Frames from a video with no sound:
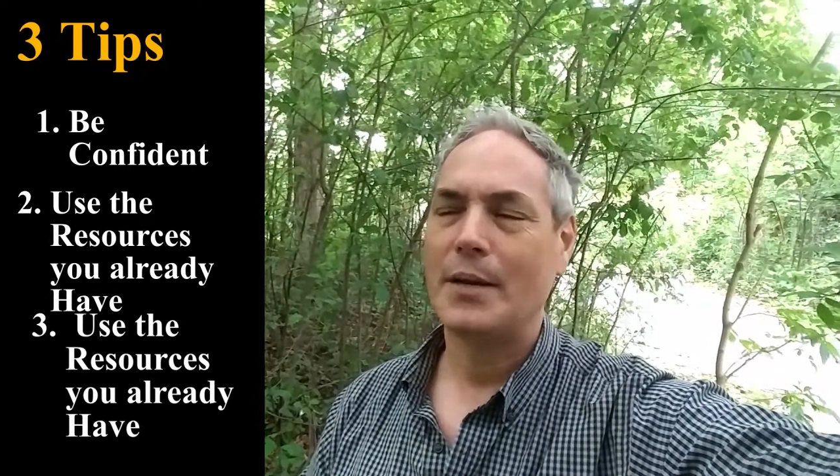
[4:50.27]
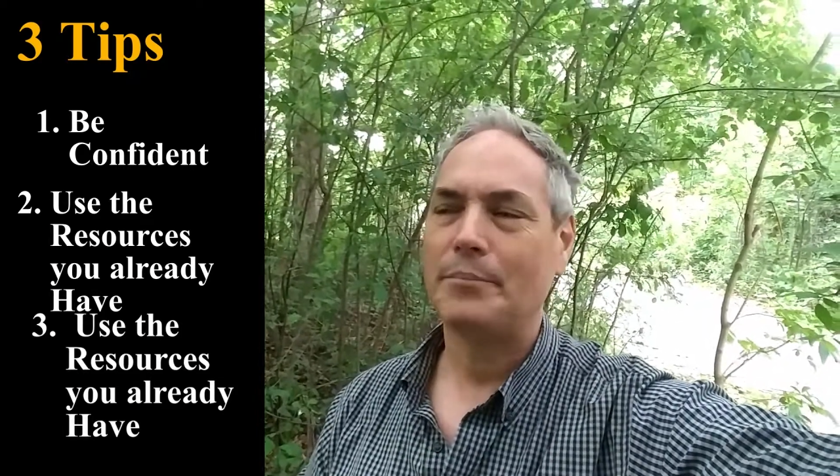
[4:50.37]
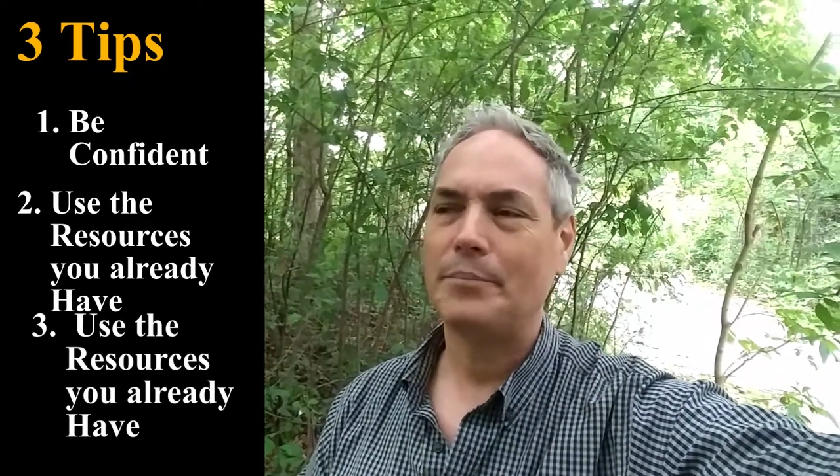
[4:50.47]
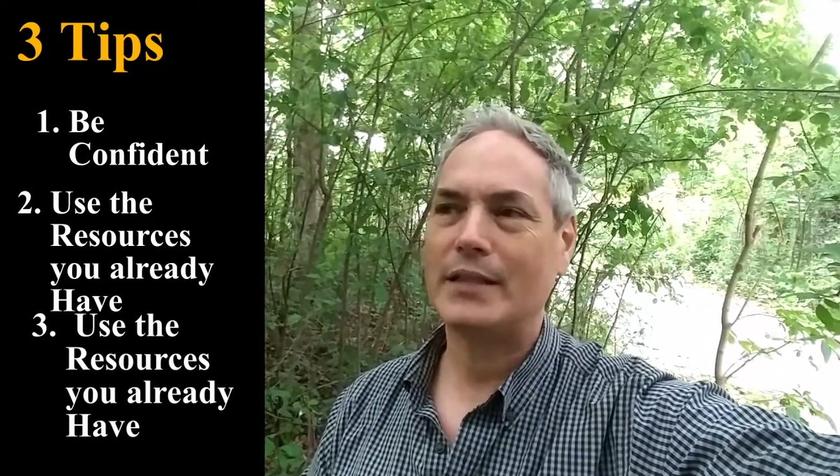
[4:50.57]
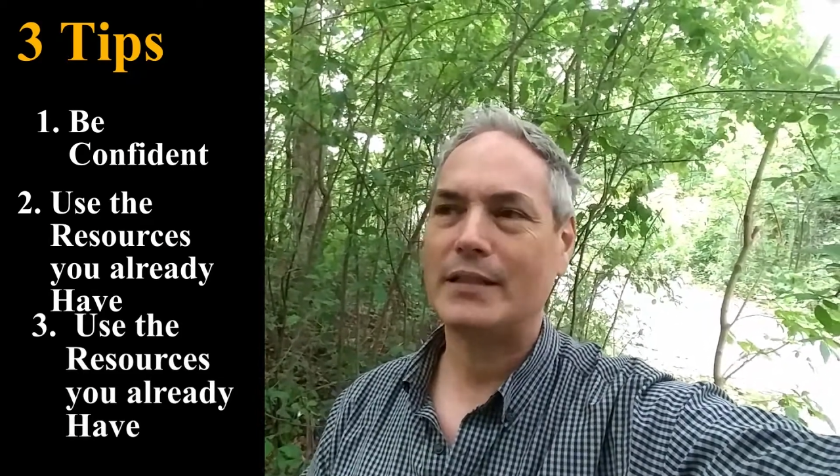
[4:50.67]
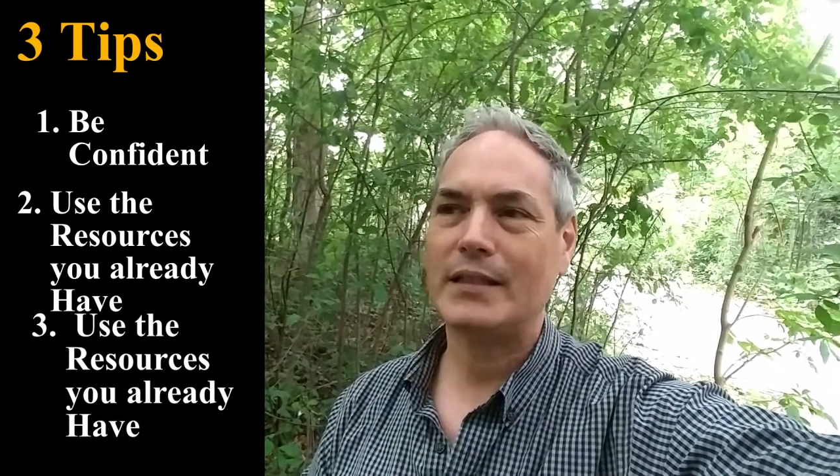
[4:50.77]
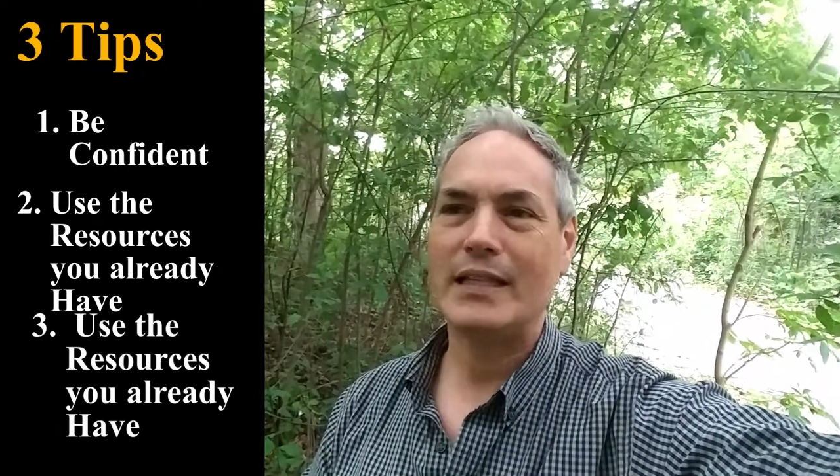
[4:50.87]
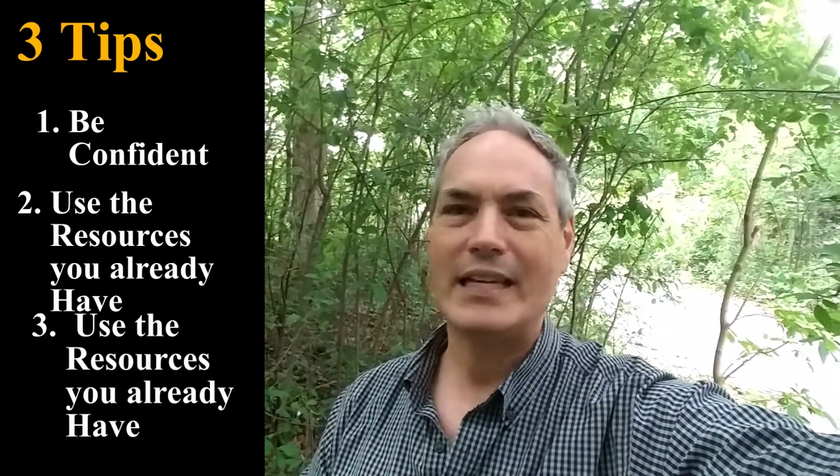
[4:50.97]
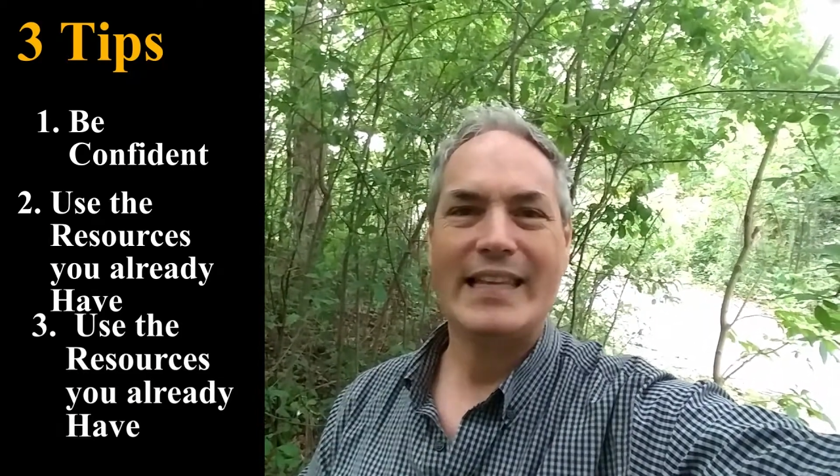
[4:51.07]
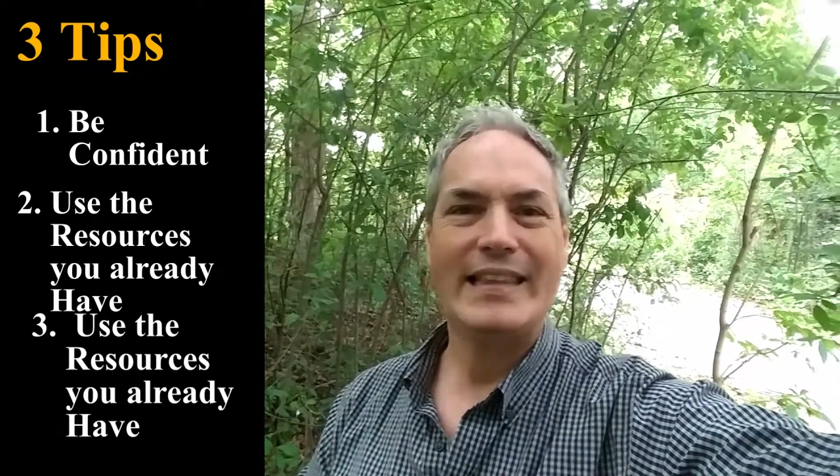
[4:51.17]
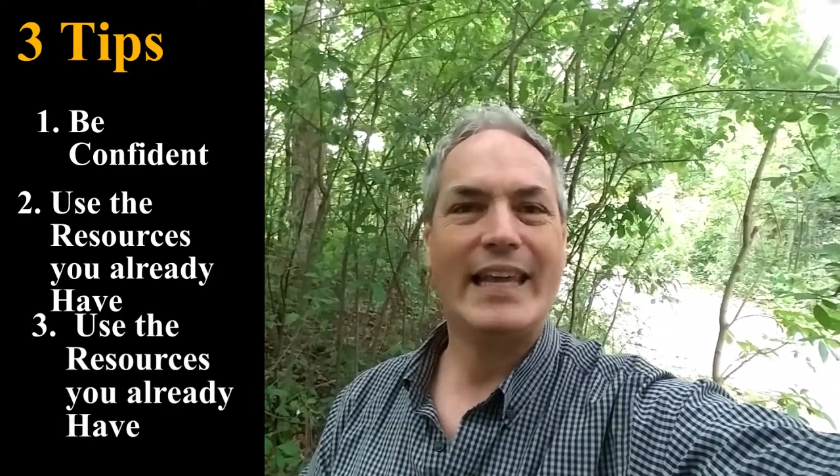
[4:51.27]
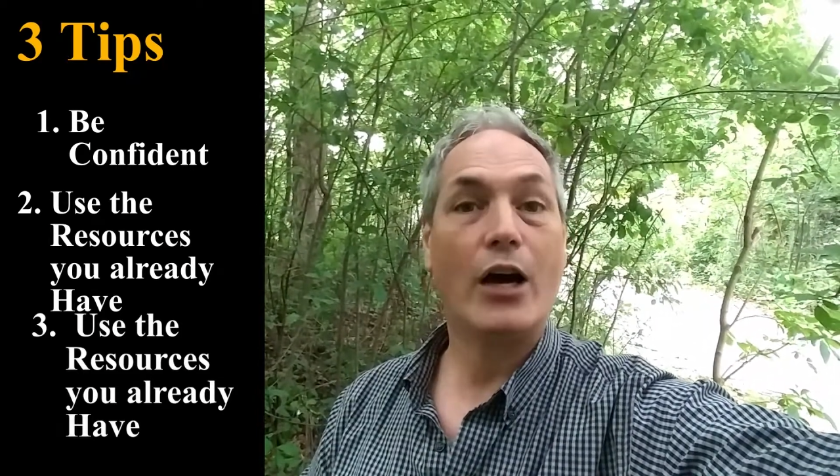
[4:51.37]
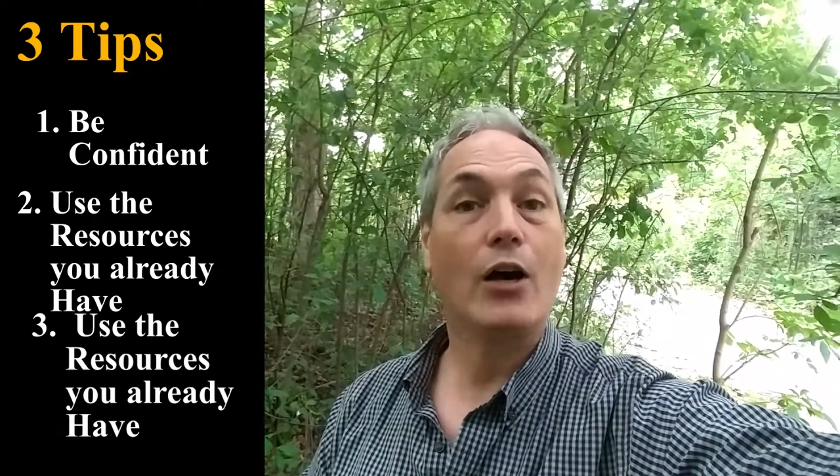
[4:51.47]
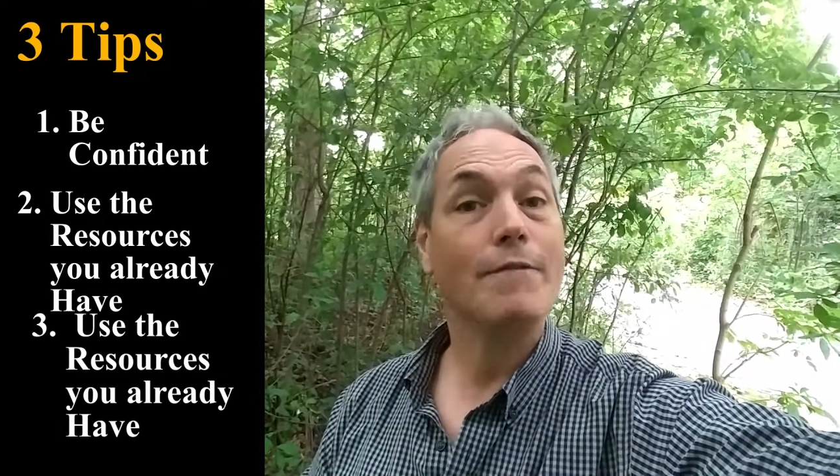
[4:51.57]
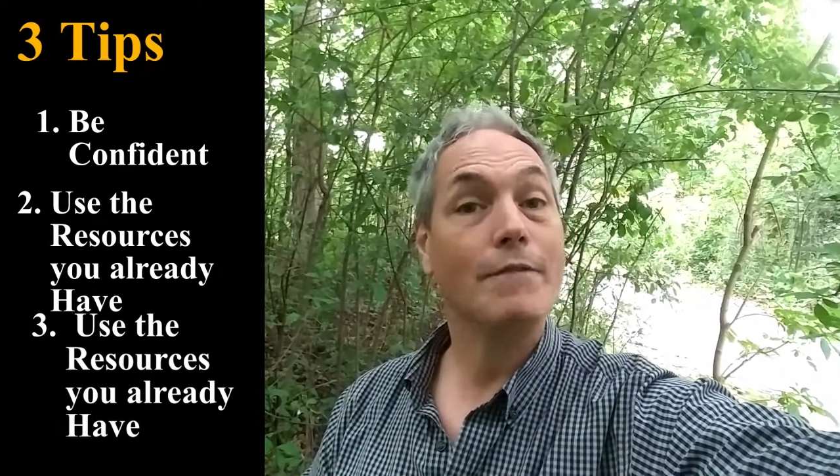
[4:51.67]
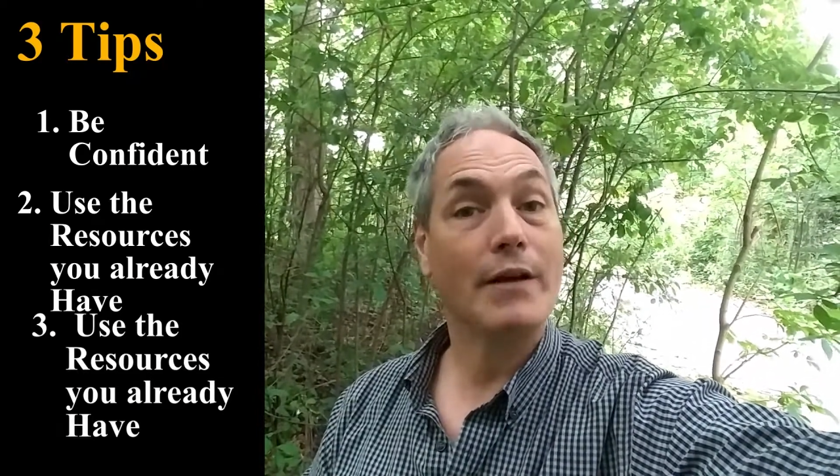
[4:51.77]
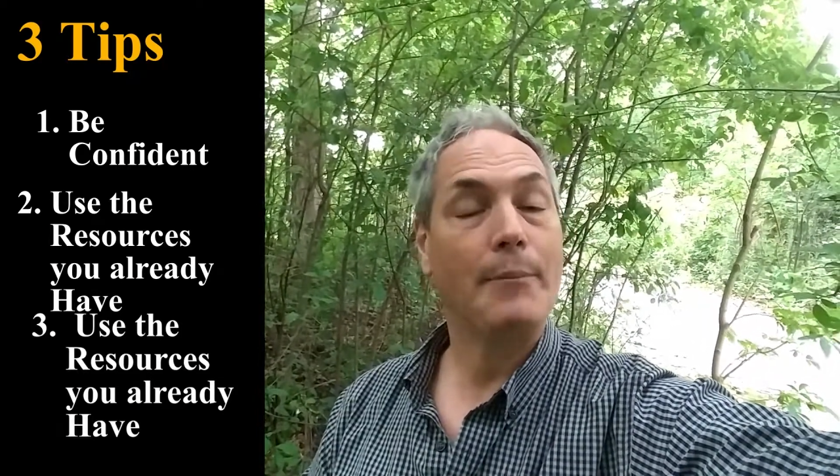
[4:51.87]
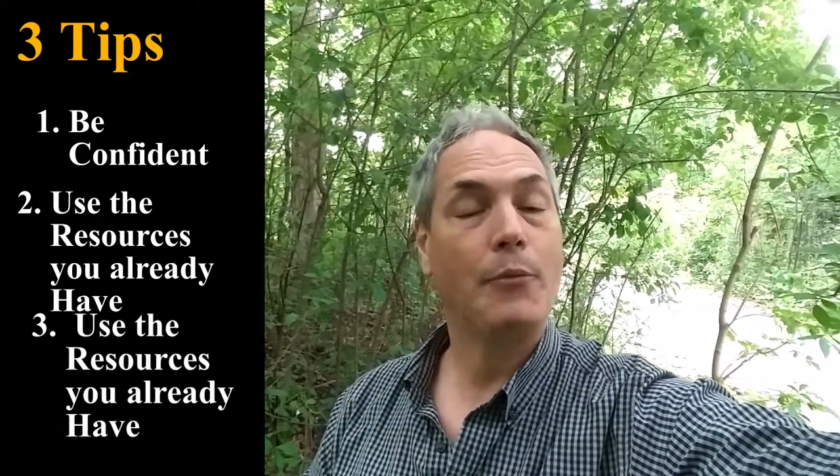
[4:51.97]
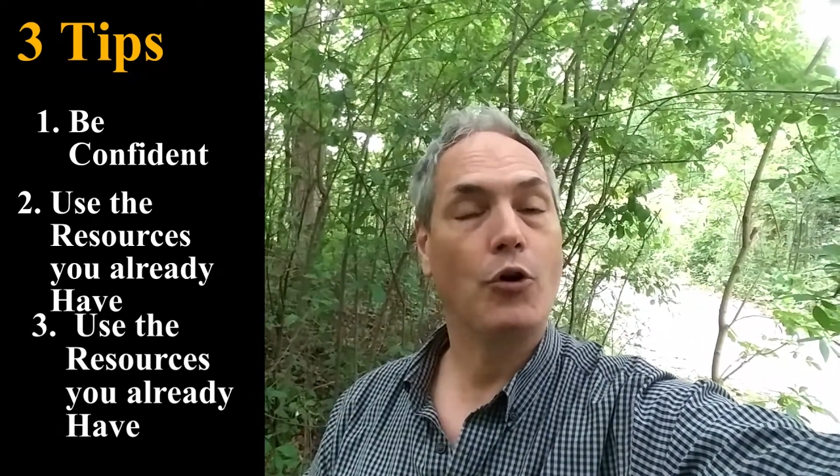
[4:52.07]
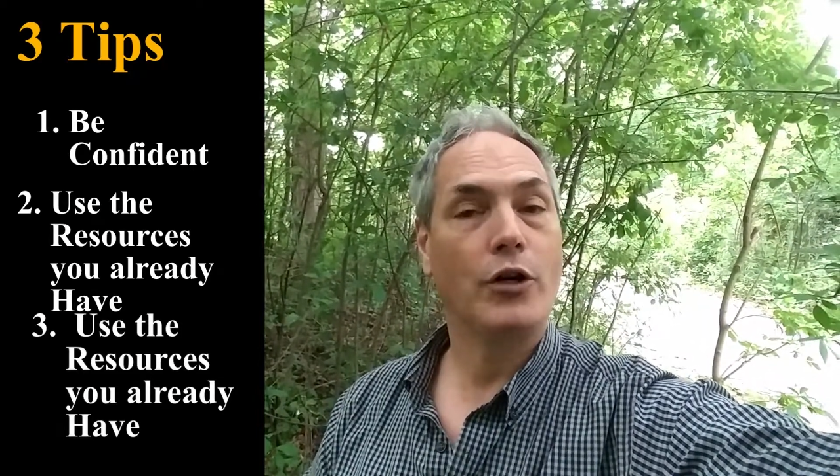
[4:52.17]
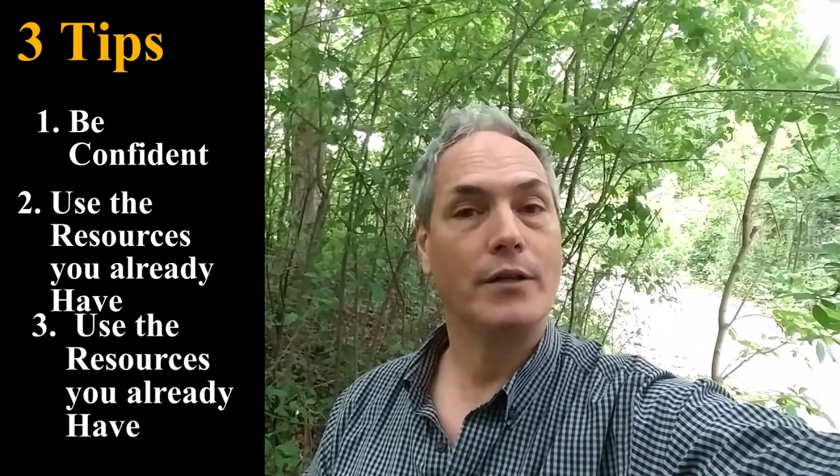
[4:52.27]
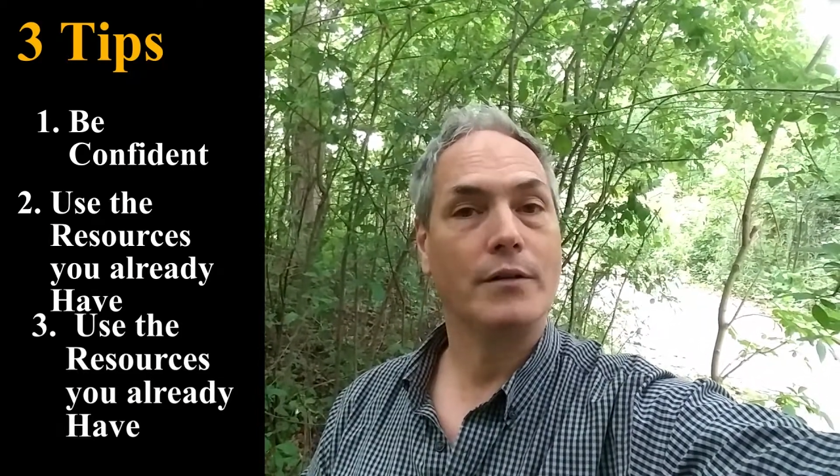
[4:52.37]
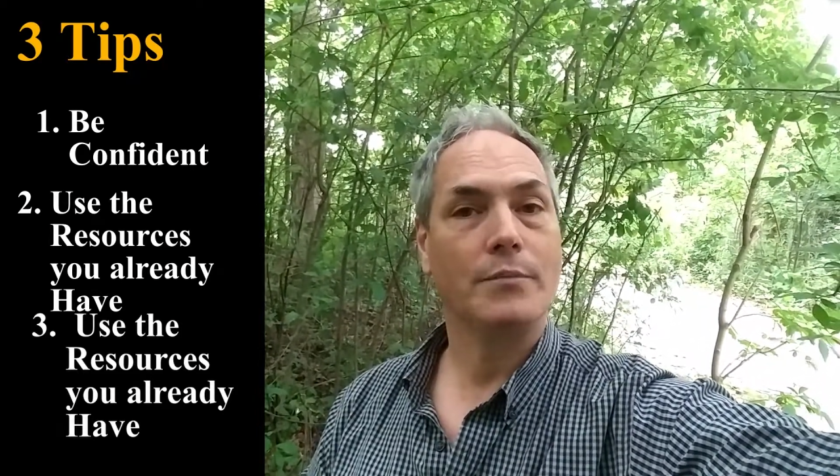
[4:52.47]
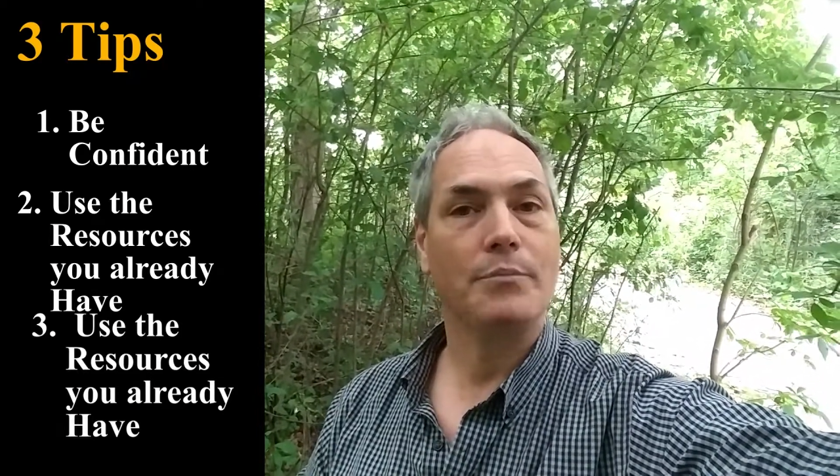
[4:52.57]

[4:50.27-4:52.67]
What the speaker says: but they are very important